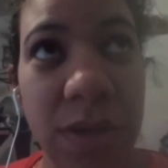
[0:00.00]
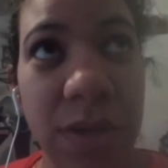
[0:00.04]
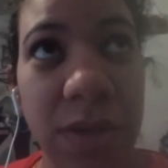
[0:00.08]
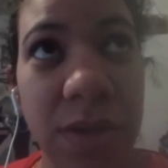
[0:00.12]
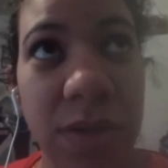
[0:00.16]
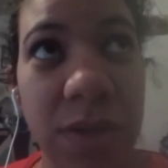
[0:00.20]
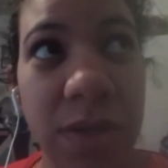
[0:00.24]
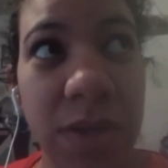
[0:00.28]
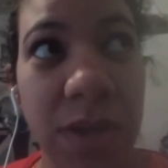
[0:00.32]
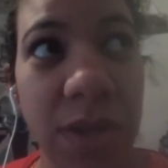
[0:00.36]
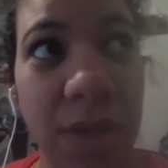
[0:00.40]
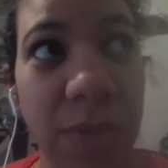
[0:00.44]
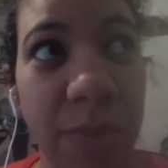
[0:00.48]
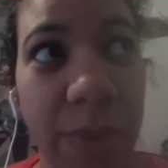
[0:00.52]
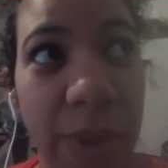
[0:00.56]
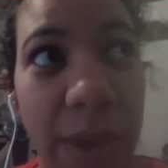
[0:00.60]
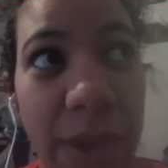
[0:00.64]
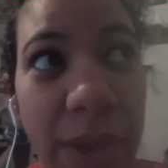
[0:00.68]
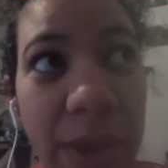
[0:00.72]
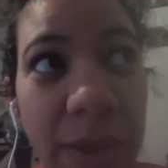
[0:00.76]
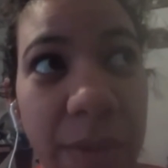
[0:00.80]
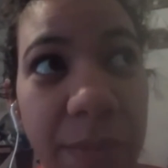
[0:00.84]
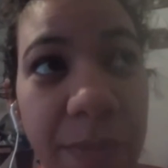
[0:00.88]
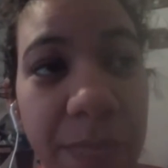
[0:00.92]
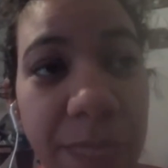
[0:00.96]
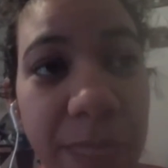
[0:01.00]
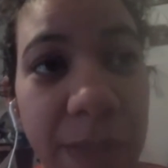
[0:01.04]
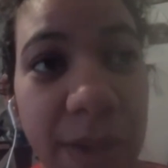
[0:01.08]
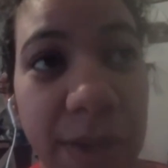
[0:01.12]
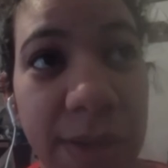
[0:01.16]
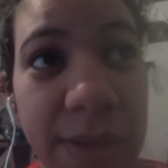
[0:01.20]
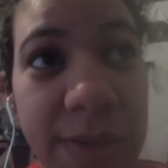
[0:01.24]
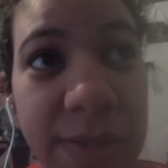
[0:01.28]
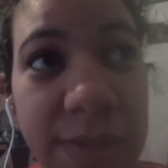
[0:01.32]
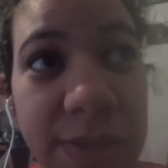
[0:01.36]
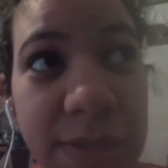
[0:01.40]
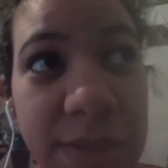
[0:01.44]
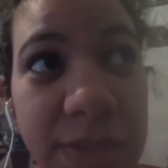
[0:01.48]
Anyway,
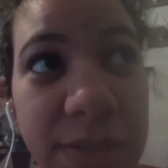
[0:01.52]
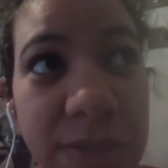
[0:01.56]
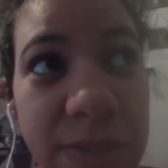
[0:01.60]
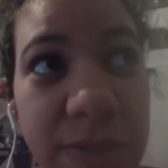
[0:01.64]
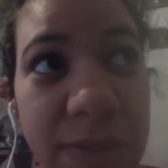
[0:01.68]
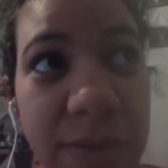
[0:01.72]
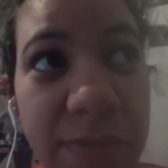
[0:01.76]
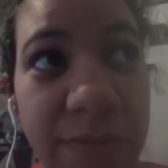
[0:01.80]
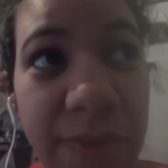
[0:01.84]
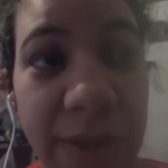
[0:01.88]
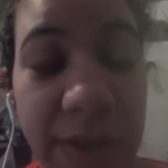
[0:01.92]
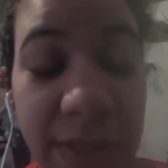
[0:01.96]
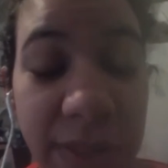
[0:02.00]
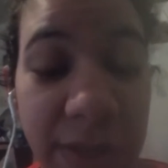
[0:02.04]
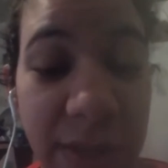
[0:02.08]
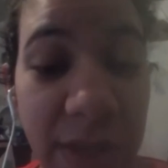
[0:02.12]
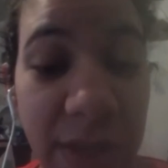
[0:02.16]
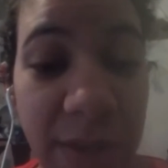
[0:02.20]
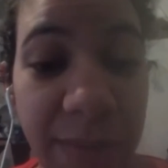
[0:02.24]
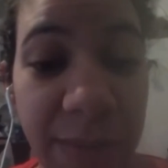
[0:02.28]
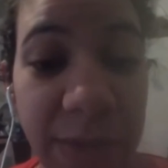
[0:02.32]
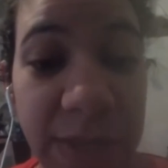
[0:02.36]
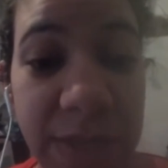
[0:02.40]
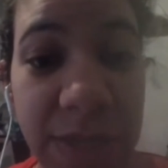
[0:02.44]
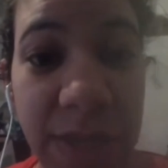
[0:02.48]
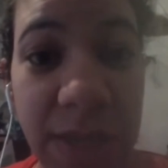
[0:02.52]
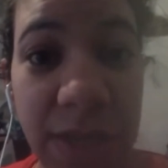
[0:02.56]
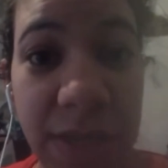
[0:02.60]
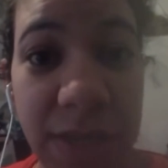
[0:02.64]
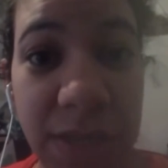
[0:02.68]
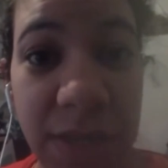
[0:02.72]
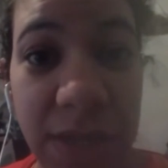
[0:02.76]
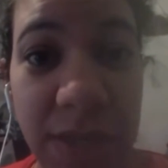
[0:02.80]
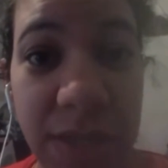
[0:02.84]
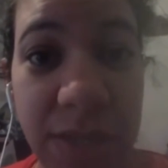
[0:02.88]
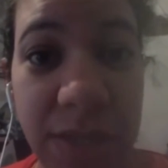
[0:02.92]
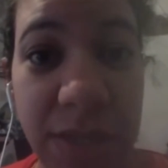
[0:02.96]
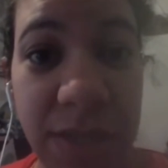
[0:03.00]
finally got my second
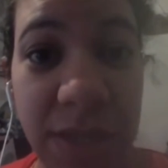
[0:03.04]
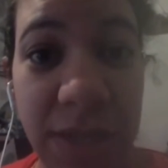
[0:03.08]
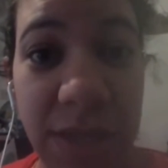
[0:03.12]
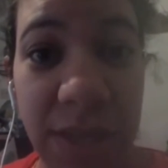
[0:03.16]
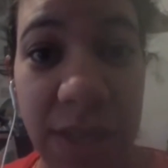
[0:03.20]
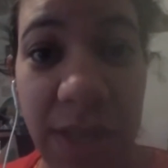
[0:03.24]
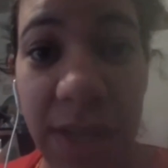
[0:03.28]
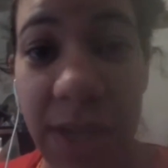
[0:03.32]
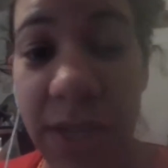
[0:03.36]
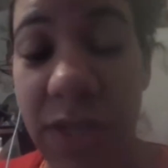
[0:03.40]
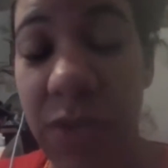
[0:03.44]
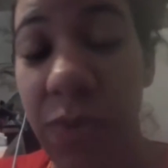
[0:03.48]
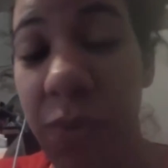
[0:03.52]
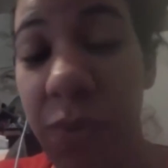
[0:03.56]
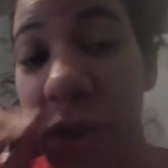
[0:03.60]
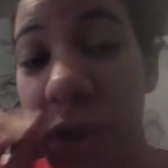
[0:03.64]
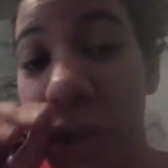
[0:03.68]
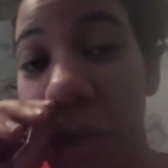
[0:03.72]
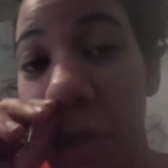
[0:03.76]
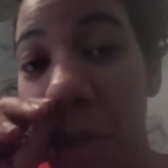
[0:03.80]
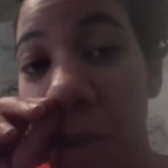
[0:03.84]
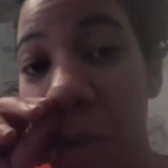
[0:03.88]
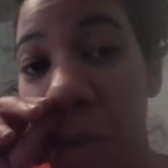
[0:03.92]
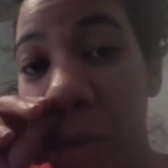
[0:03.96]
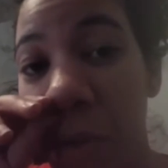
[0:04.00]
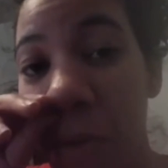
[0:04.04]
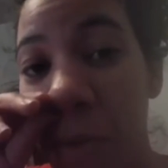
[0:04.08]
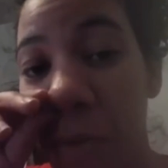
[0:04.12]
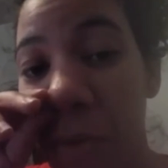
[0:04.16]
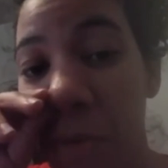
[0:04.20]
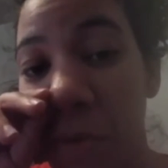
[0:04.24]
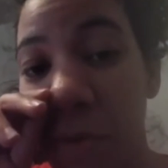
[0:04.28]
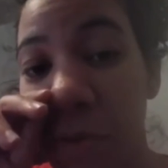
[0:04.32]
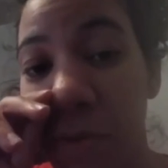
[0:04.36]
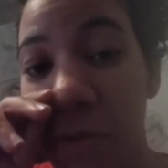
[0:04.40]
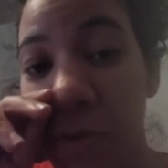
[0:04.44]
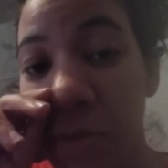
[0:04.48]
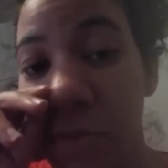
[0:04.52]
test done last week,
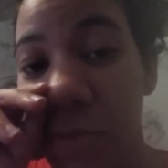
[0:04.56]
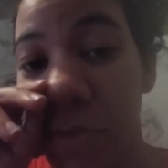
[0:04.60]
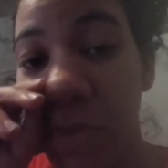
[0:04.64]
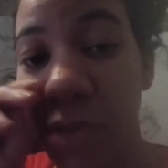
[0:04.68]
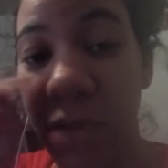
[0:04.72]
or the